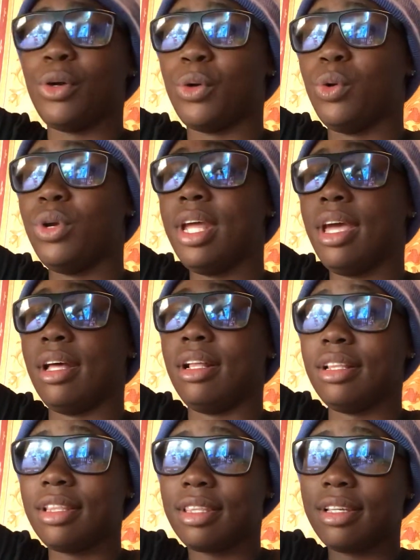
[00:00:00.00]
good
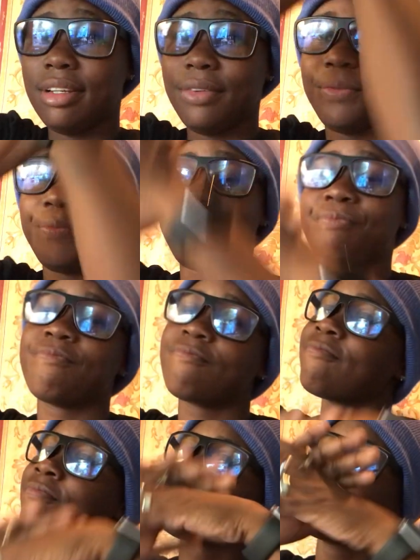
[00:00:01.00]
health
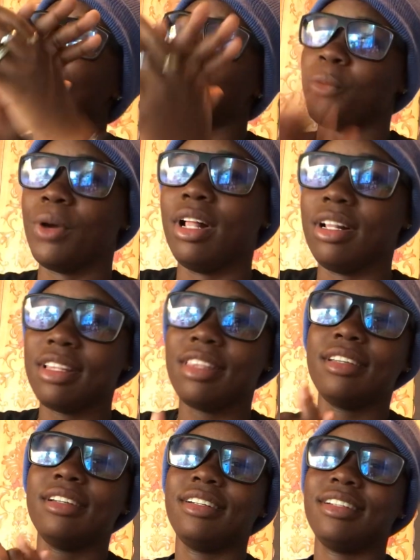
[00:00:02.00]
wealth
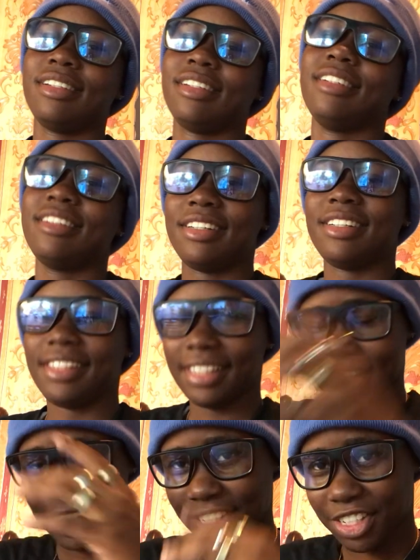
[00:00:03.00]

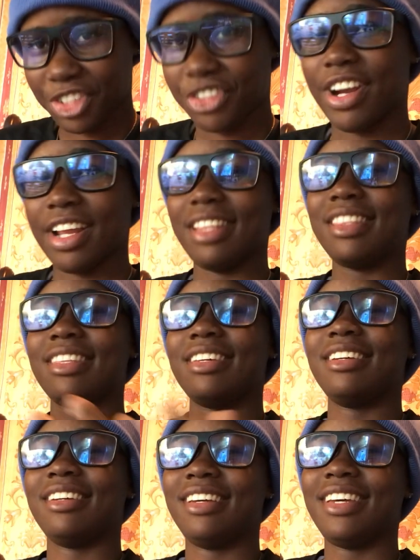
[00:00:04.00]
and strength
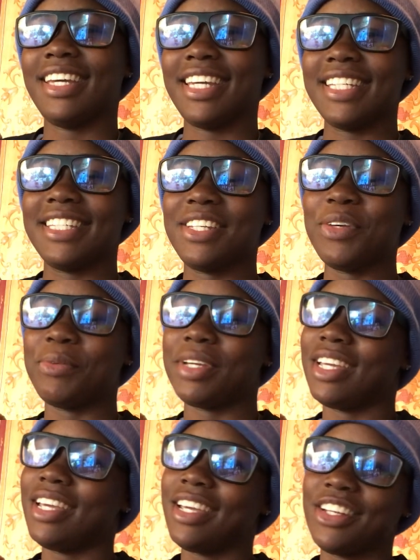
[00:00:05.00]
you see me
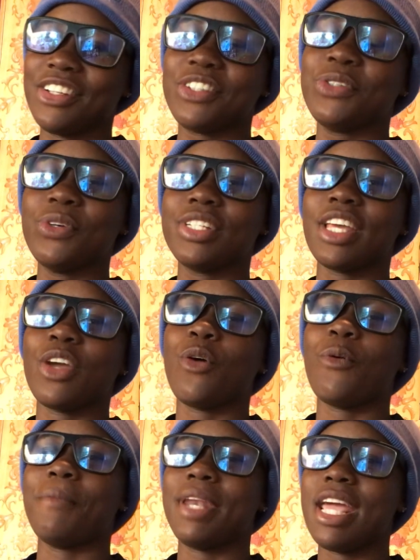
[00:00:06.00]
just know say
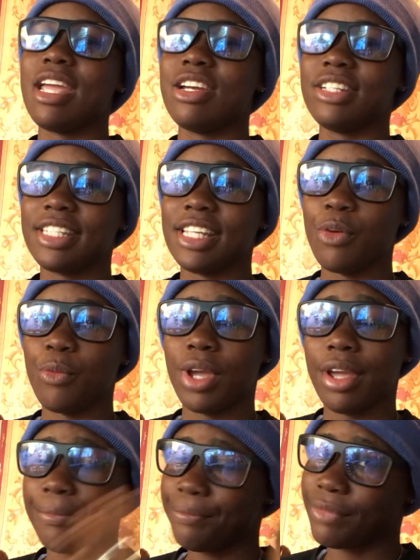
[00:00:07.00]
yo oh, my day here same
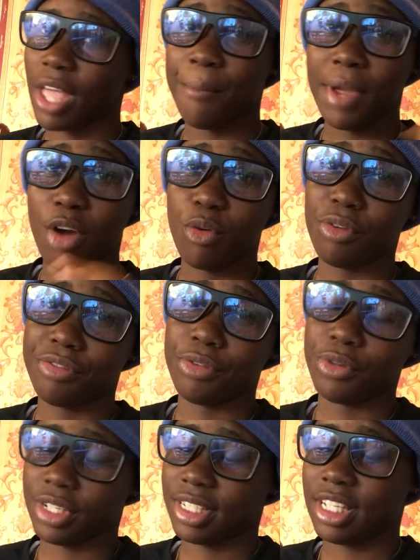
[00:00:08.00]
way i mean i root
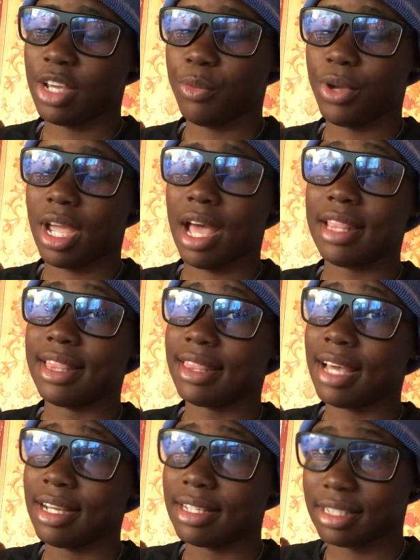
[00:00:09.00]
for the same way and
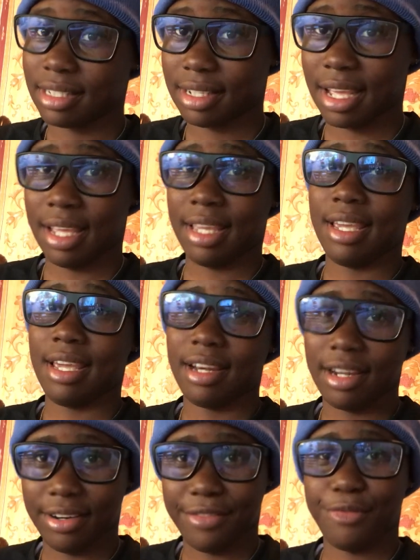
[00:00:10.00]
thanks
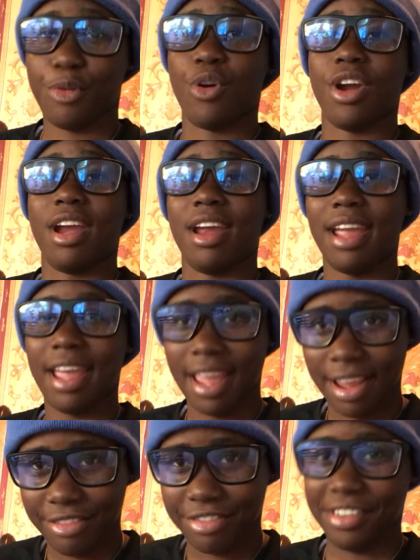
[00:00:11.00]
again for
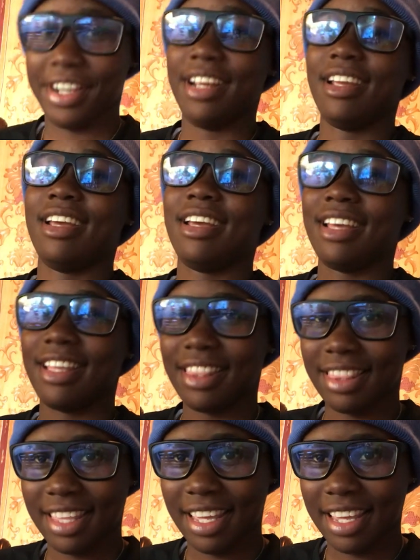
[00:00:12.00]

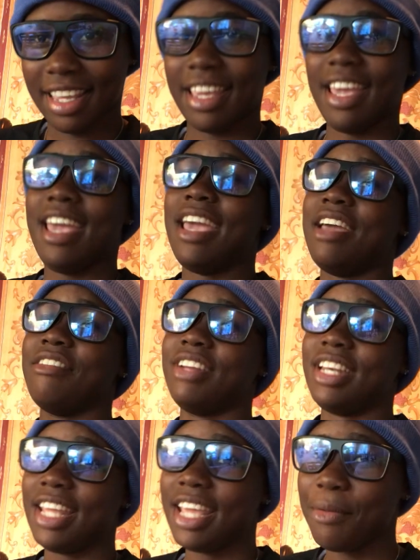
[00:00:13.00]
everything every
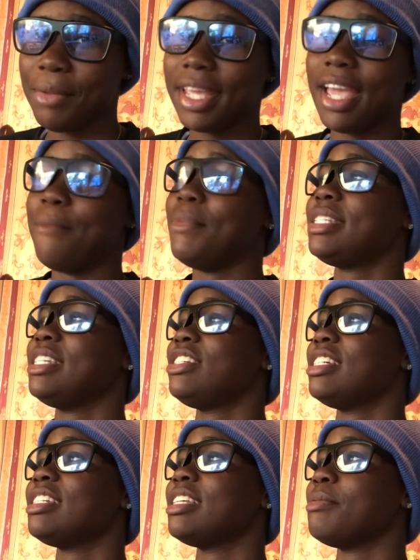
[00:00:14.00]
dm we get
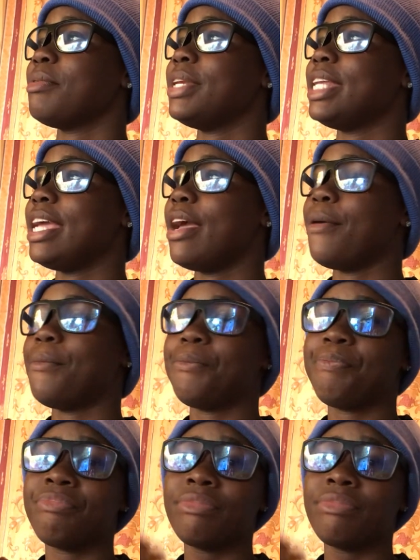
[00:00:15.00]
messages in our dm